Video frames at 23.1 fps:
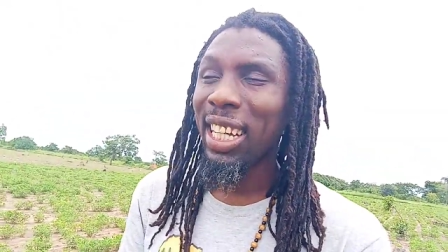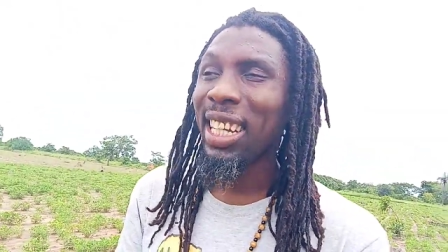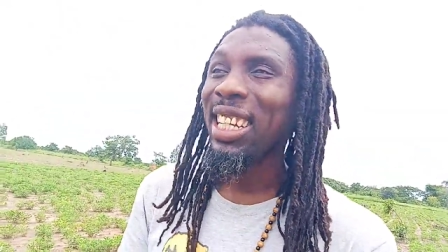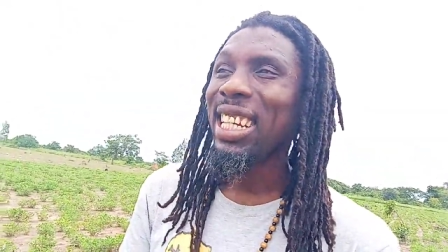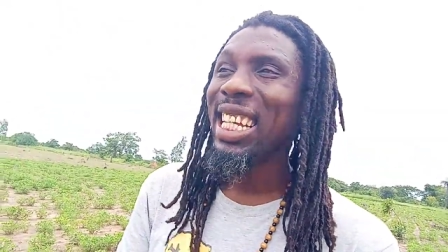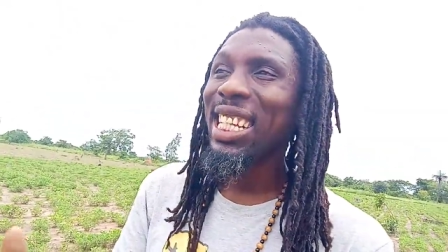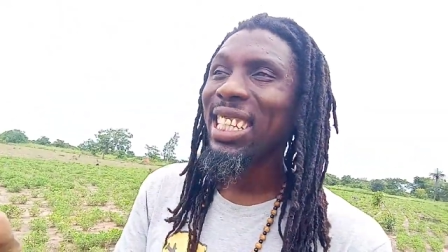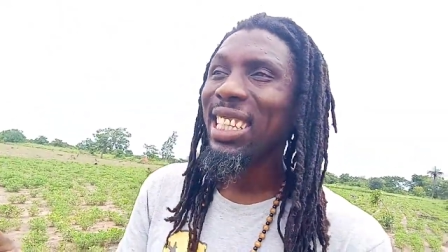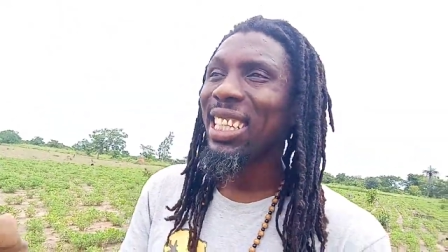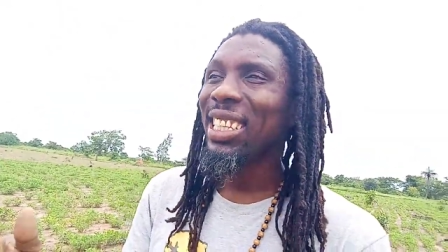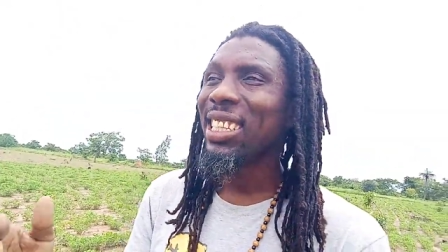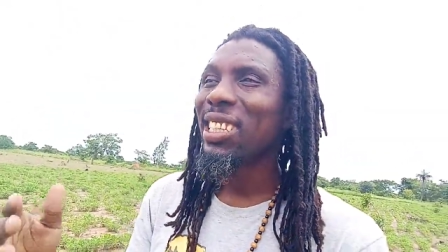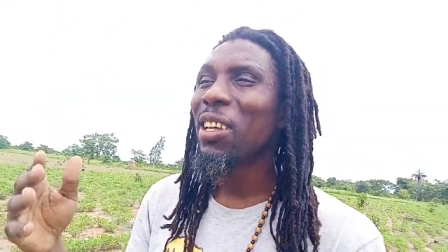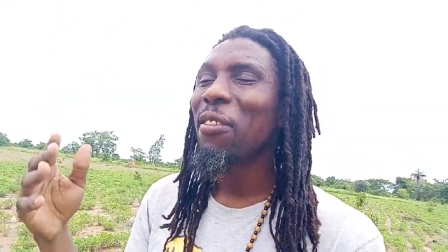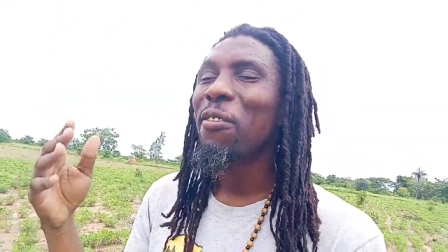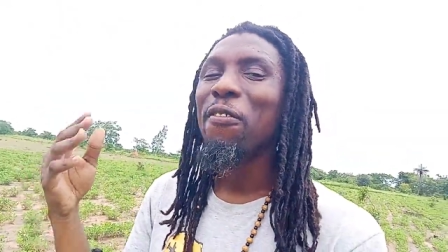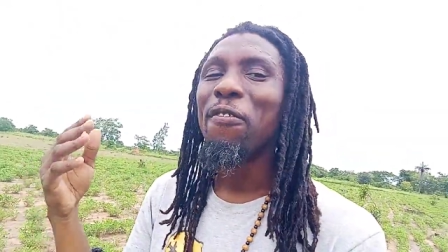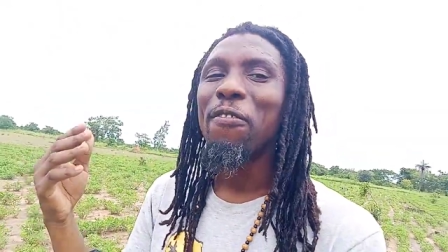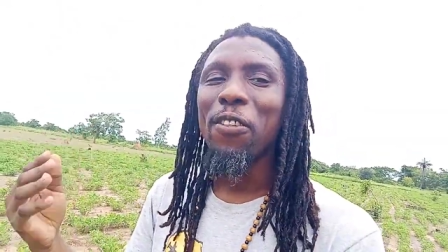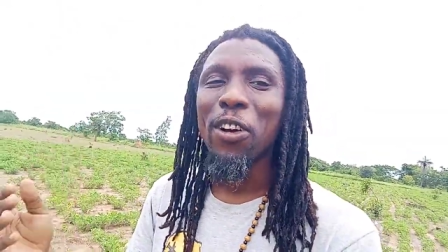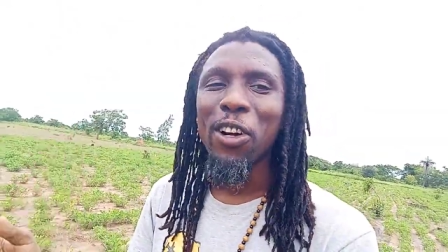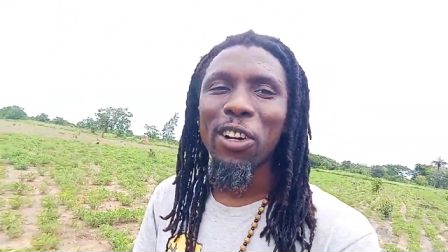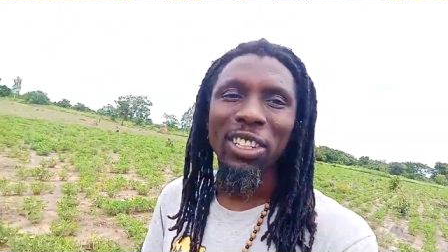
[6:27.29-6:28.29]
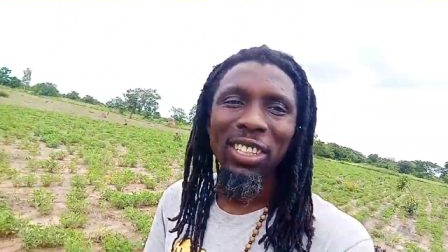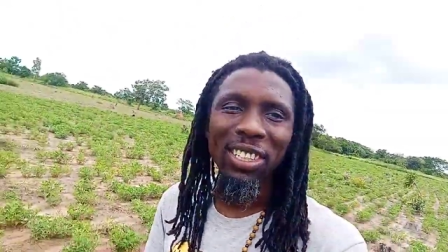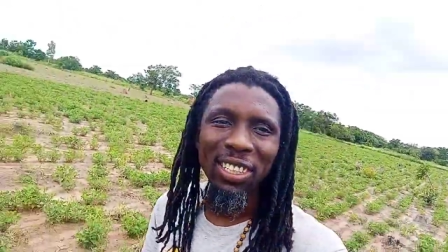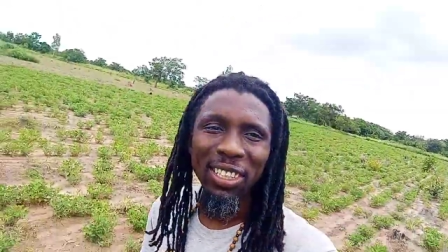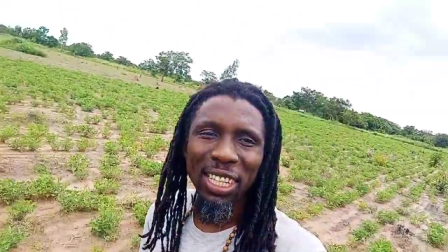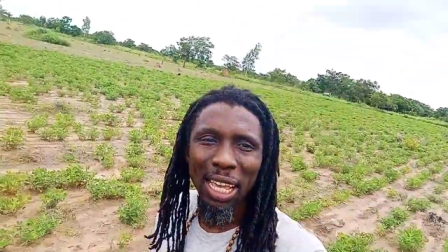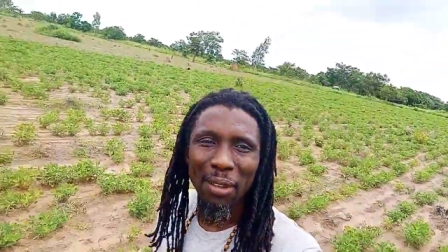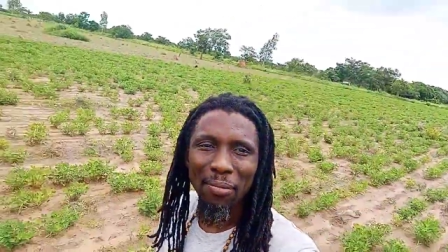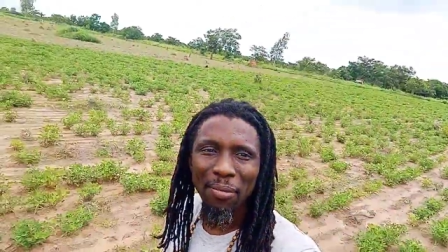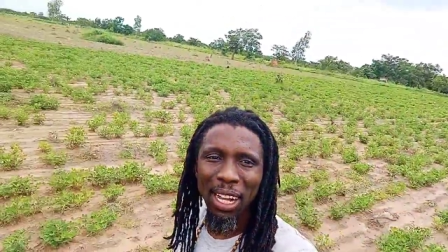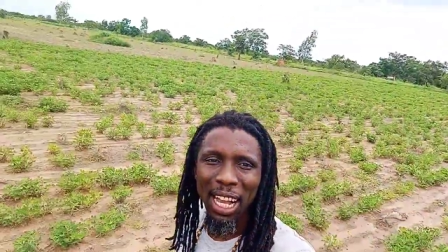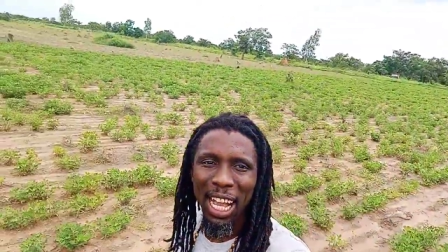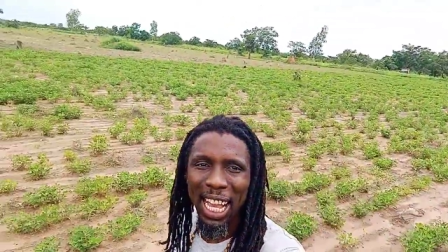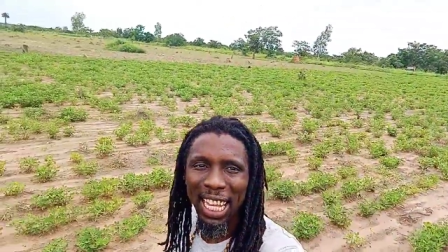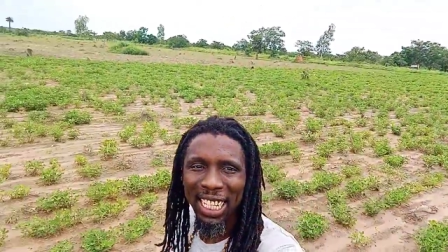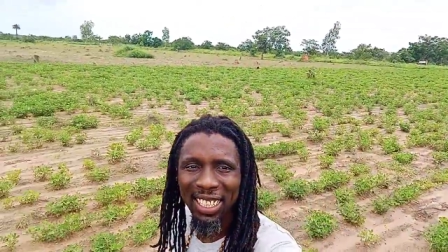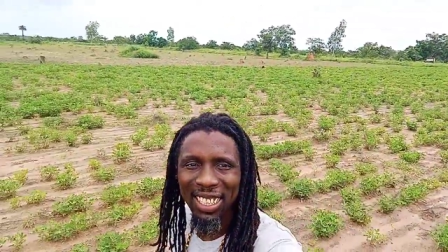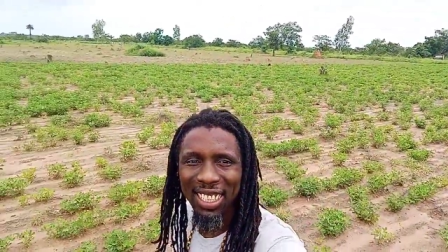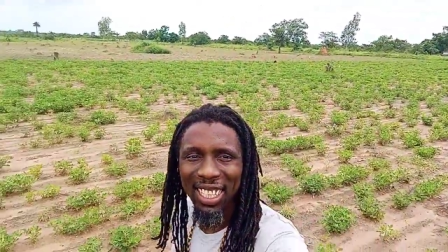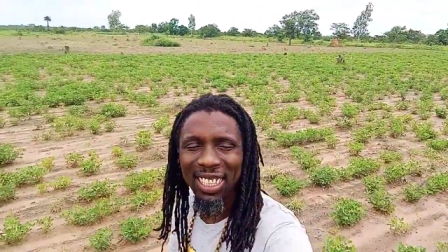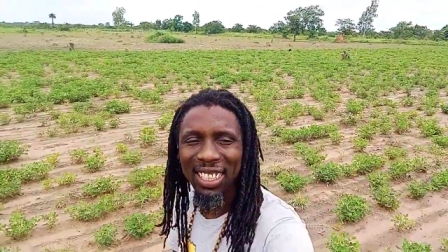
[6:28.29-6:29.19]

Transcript: And this is the first step, guys.